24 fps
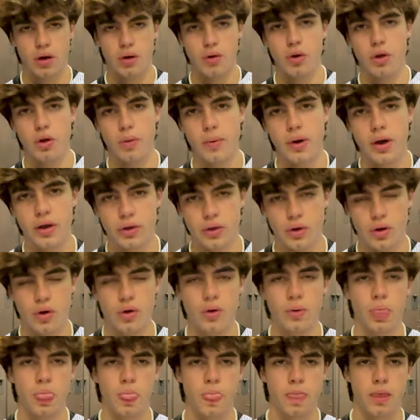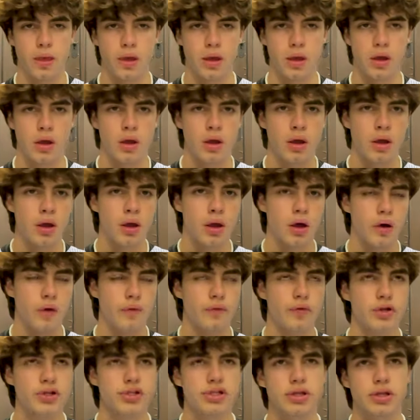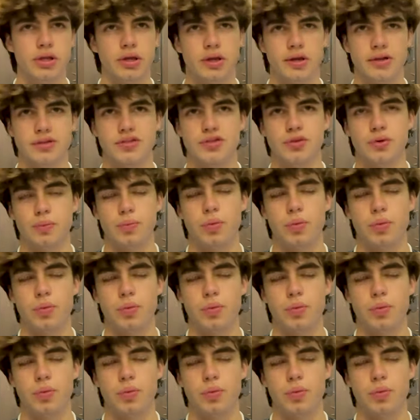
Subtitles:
don't know about y'all. Eventually it gets to a